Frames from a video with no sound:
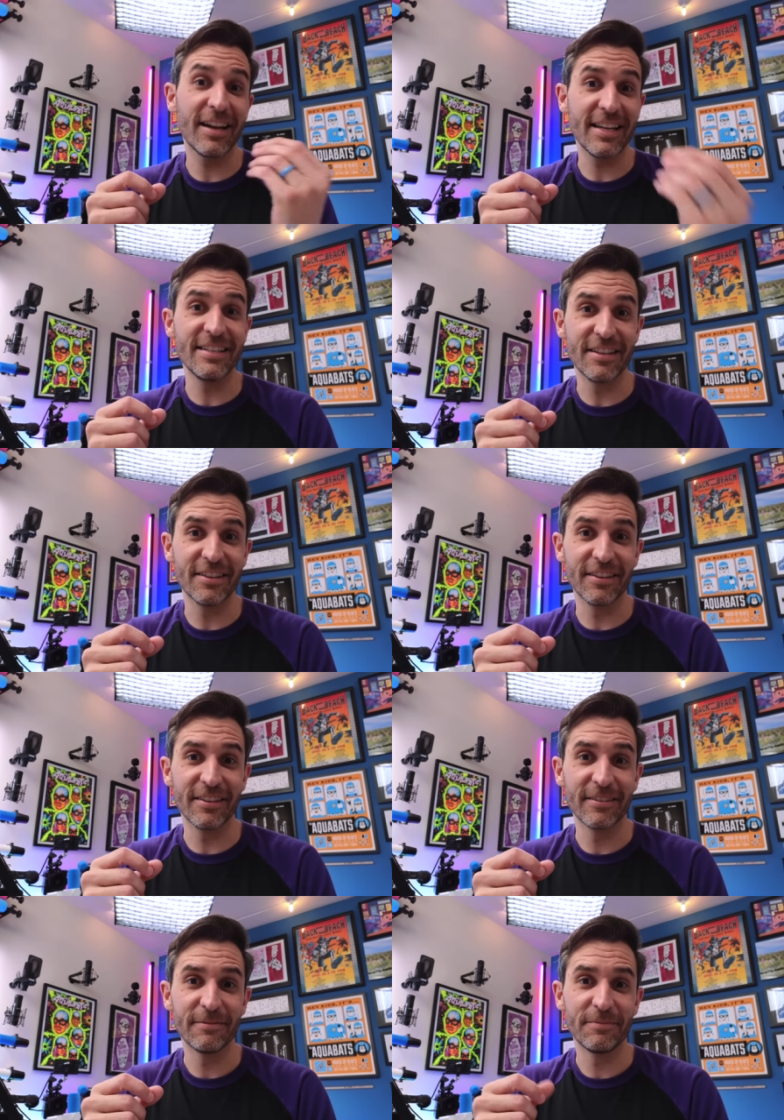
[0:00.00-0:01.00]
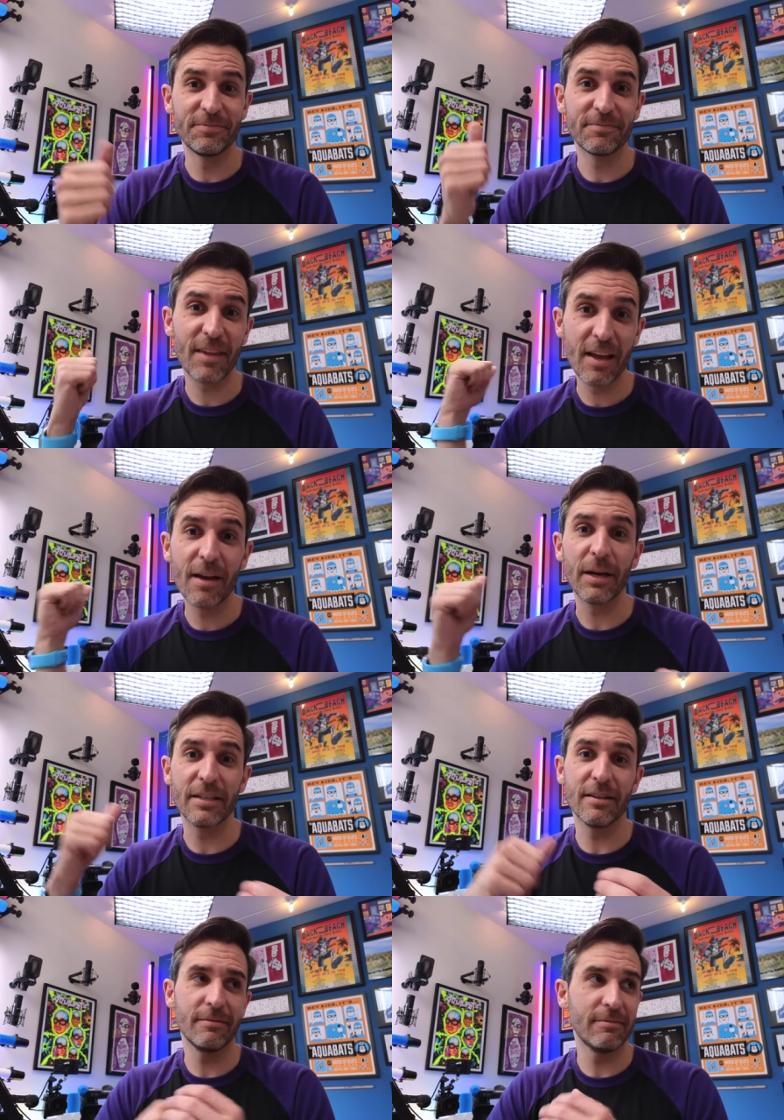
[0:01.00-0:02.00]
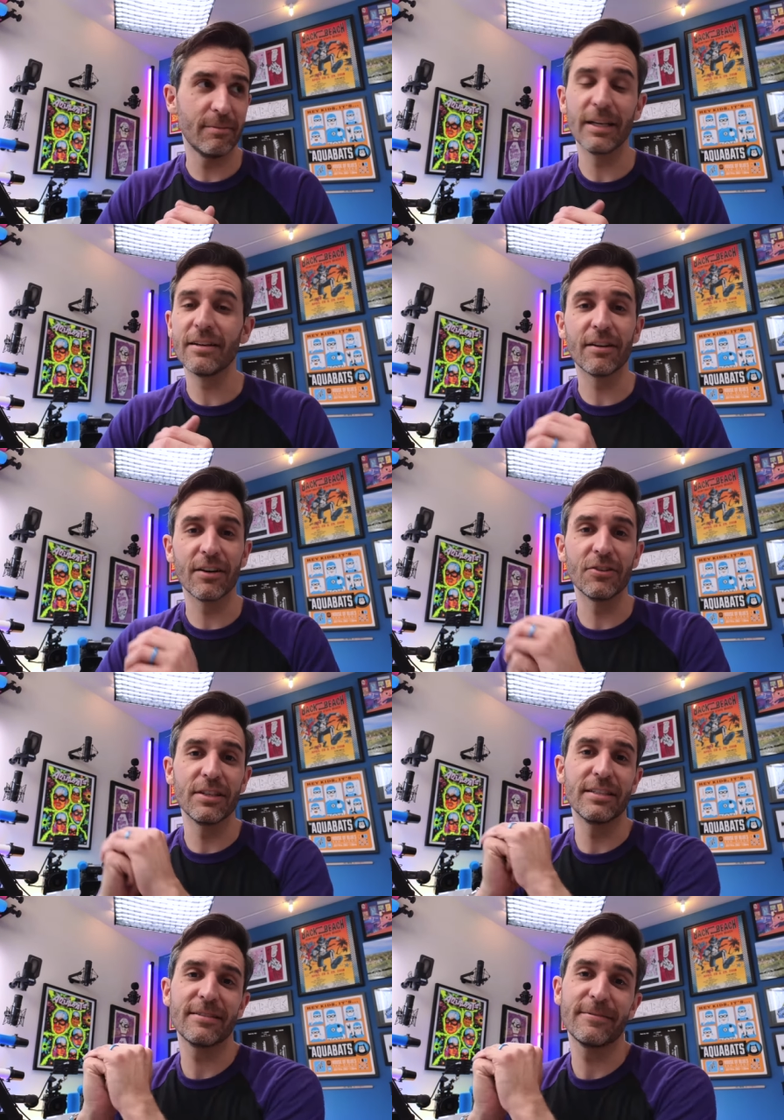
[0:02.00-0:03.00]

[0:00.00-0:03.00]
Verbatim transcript: easier. My, do- my dog agrees.